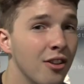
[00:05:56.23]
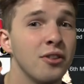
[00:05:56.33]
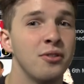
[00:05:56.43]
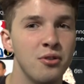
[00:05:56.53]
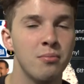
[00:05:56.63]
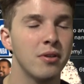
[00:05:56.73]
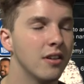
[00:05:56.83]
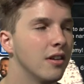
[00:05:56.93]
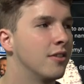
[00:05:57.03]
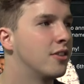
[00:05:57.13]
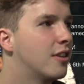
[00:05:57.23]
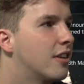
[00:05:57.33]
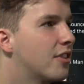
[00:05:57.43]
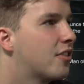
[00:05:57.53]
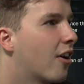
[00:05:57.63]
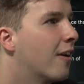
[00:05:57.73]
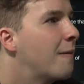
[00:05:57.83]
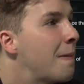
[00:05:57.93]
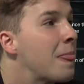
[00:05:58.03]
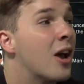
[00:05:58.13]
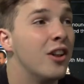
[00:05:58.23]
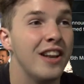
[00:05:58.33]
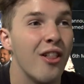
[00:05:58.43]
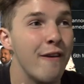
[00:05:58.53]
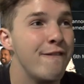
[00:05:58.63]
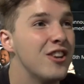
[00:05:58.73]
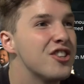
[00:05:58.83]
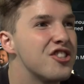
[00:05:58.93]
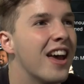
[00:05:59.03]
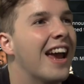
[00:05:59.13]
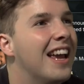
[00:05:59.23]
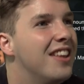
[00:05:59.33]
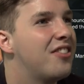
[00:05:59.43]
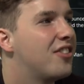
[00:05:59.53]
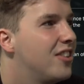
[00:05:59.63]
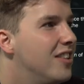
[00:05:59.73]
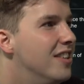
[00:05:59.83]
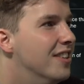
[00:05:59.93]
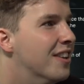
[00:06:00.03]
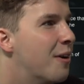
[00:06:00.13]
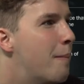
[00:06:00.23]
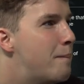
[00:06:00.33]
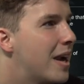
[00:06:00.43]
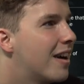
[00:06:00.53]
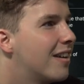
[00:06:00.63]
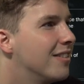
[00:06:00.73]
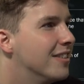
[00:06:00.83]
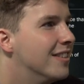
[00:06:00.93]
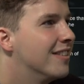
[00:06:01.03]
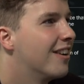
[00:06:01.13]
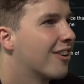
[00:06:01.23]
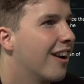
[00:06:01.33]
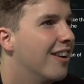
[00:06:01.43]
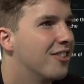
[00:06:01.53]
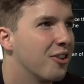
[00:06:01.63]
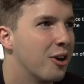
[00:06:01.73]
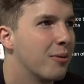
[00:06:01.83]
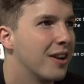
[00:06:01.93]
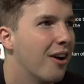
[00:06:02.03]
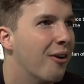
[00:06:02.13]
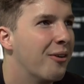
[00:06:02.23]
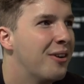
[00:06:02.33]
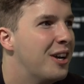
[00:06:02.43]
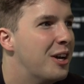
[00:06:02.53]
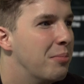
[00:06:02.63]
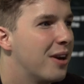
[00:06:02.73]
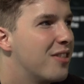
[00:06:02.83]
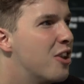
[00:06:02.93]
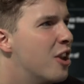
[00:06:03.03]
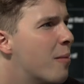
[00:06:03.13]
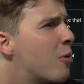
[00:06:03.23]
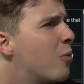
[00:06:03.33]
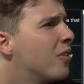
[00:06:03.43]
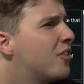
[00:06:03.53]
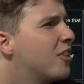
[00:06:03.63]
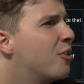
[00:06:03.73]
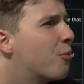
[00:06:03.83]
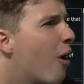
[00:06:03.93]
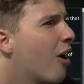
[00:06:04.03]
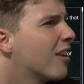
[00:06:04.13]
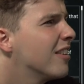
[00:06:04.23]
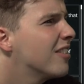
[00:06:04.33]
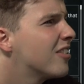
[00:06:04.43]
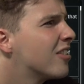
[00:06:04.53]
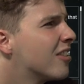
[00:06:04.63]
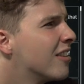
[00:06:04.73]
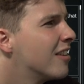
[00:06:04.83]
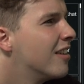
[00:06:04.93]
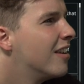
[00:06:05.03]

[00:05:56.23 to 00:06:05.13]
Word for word: Lonzo's doing pretty good. Good start. Now they finished the 8th seed, barely. Okay, so here we go. Playing the #1 seed Rockets.